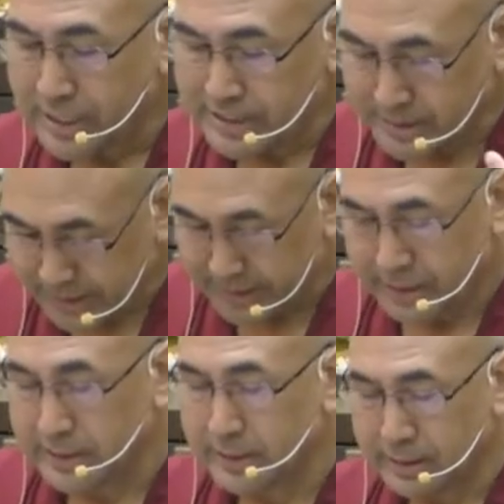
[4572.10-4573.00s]
has
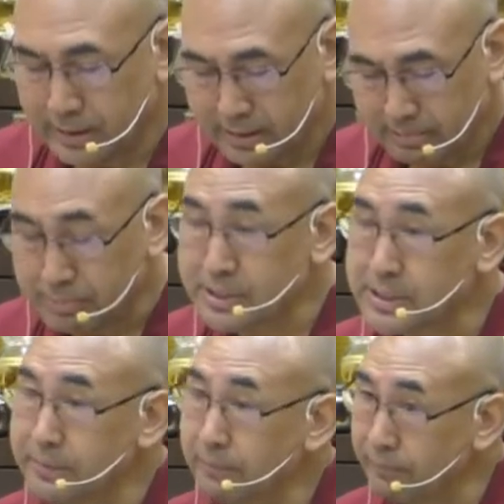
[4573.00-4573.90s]
taken the
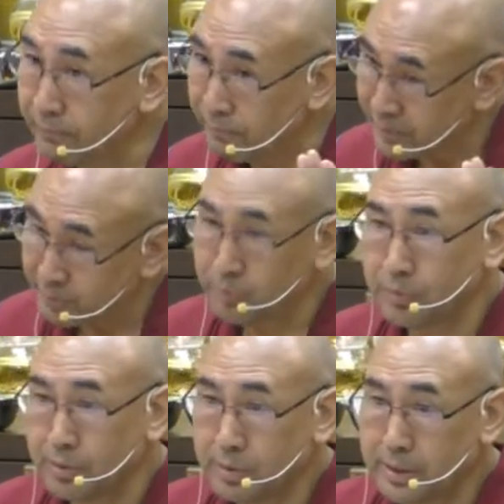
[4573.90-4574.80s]
precept, very good.
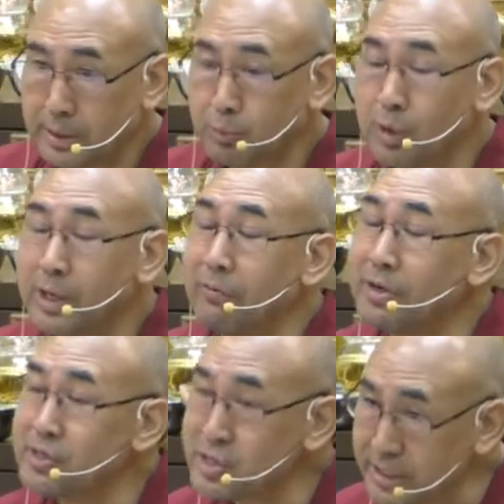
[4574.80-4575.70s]
If you
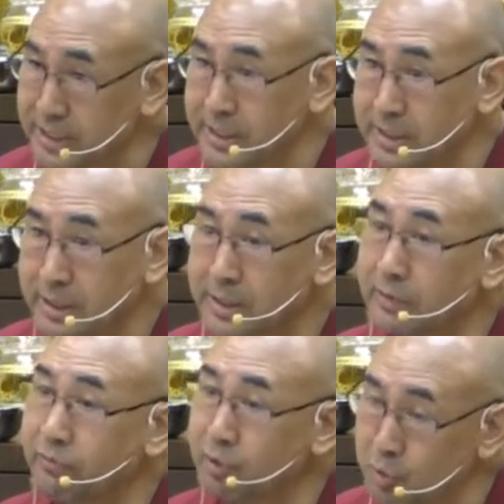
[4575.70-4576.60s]
haven't taken, in the
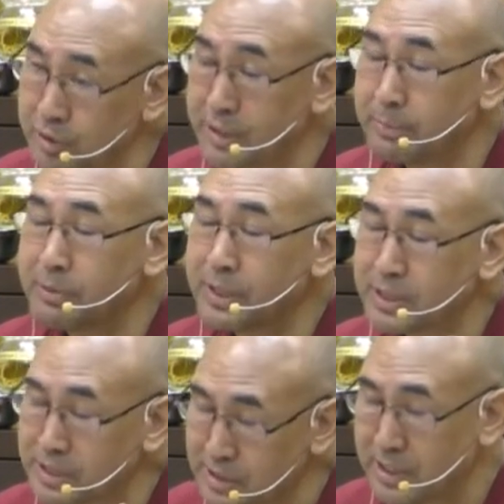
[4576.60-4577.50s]
future, if there's
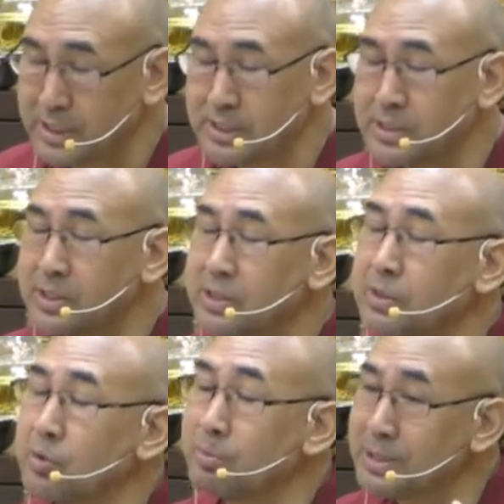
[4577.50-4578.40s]
a chance,
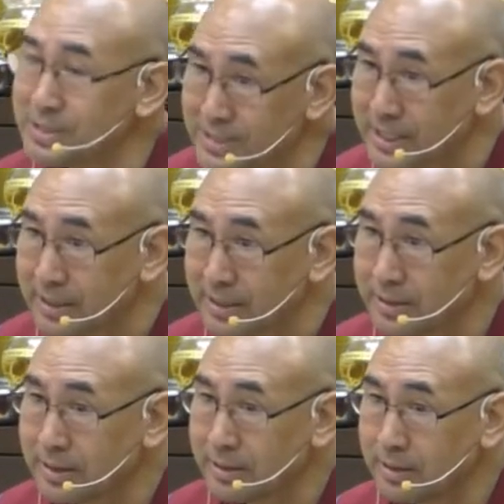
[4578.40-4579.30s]
you must take.
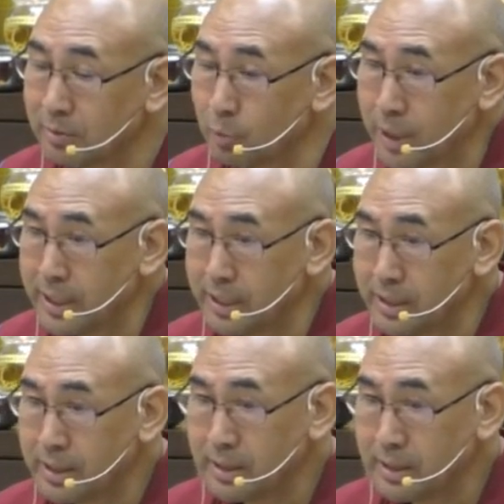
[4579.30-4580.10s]
Why?